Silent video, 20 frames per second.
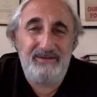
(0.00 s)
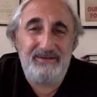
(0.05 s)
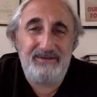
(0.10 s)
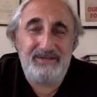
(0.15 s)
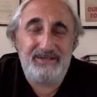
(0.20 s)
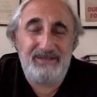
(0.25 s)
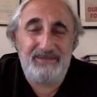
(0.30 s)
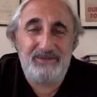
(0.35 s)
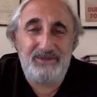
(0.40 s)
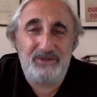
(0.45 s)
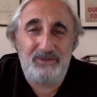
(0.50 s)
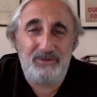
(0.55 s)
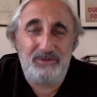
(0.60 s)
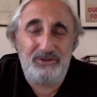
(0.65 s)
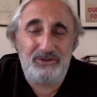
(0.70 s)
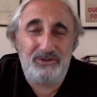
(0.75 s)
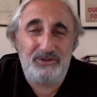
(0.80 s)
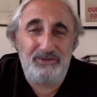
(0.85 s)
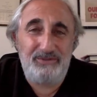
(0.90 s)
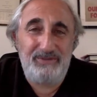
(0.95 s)

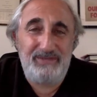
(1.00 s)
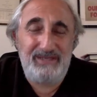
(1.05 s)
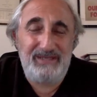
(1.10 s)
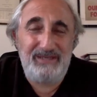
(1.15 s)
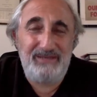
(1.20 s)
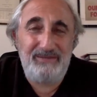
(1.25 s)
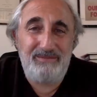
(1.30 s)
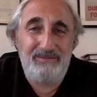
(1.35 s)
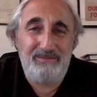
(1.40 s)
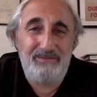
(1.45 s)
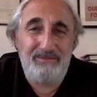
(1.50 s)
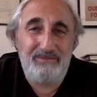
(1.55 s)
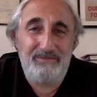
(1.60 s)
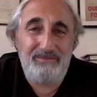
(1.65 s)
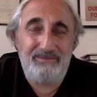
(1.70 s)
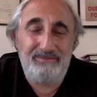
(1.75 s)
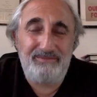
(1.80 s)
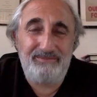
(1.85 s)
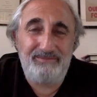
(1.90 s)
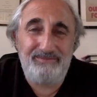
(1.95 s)
subsequent to me
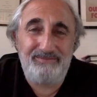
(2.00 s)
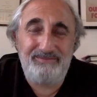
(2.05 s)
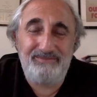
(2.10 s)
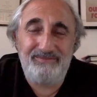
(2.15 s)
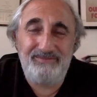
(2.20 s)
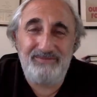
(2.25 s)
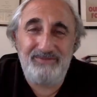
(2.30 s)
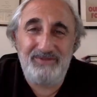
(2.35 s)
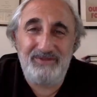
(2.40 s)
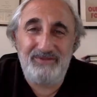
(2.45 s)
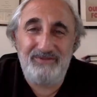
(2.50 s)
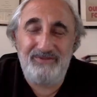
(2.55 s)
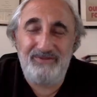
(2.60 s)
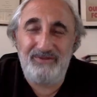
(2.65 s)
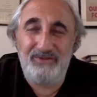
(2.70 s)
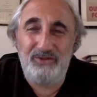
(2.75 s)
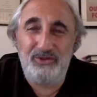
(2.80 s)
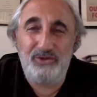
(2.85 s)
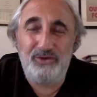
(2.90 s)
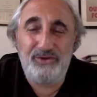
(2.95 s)

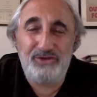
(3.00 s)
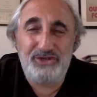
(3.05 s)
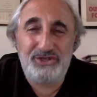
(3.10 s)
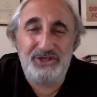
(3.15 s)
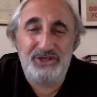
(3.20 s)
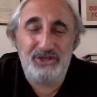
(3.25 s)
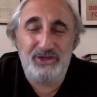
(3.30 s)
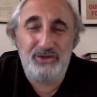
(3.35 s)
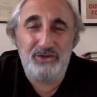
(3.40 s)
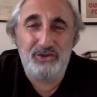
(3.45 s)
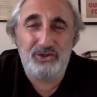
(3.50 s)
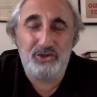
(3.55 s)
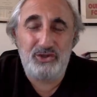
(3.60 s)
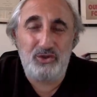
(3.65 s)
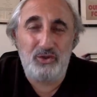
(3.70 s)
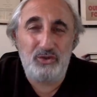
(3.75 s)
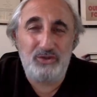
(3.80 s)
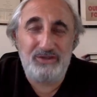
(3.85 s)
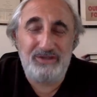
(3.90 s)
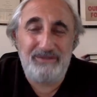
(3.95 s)
nourishing your
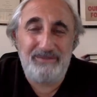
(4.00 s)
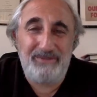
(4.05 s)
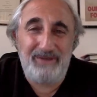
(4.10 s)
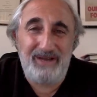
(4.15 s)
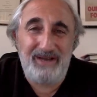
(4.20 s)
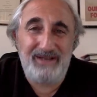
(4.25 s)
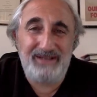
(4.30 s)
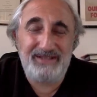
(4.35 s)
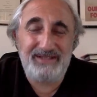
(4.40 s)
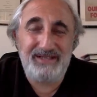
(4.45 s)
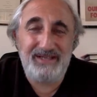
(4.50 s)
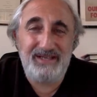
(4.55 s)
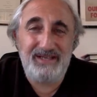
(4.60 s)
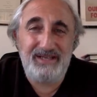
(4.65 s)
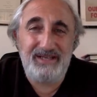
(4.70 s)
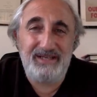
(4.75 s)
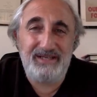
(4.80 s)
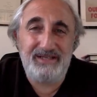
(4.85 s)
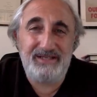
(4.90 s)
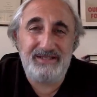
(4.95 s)
souls and minds
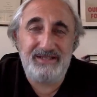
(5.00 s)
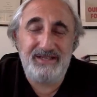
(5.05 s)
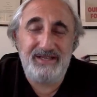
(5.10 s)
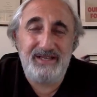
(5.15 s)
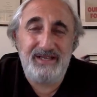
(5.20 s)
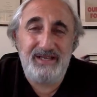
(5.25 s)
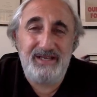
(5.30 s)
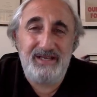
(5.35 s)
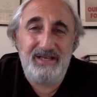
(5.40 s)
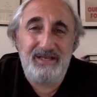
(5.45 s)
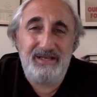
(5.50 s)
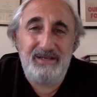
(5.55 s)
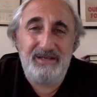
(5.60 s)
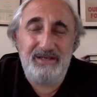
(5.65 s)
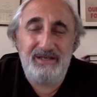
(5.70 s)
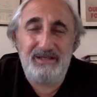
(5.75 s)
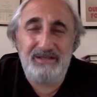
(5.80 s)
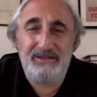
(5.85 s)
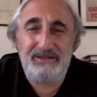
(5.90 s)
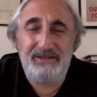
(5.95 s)
is,
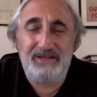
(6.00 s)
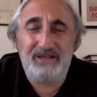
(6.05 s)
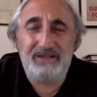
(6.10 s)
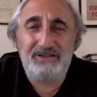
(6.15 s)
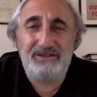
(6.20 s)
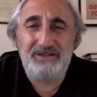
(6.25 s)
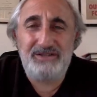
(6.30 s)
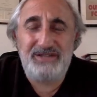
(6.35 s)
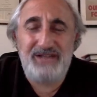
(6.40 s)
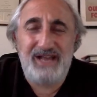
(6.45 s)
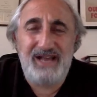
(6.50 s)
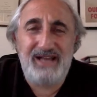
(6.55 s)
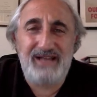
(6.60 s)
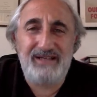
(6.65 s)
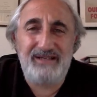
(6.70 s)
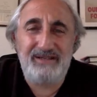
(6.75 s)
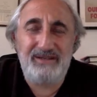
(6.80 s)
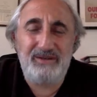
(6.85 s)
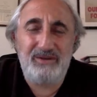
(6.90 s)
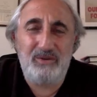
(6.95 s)
Dr.
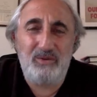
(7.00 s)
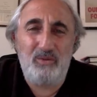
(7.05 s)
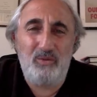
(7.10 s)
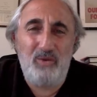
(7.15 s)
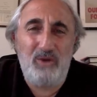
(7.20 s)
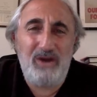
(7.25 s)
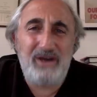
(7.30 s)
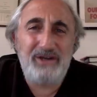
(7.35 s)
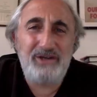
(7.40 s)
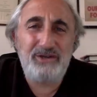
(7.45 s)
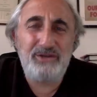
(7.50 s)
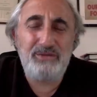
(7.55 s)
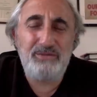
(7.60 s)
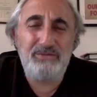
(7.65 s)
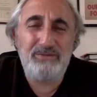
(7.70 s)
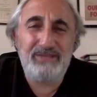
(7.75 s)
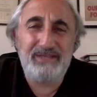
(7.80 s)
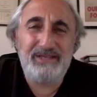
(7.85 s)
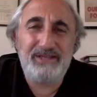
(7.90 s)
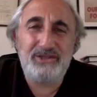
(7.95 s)
Saad, why do you
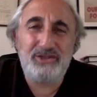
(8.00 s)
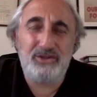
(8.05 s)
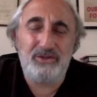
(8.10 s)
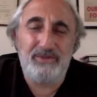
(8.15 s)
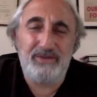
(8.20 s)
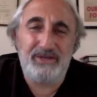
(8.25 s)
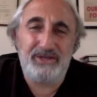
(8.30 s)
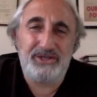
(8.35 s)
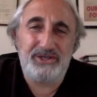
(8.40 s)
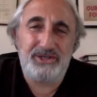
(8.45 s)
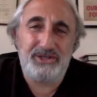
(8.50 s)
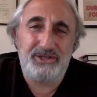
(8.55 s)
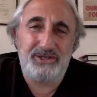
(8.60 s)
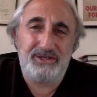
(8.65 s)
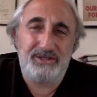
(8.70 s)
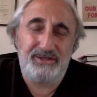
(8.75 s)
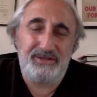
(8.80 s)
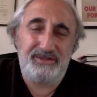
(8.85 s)
blink so much?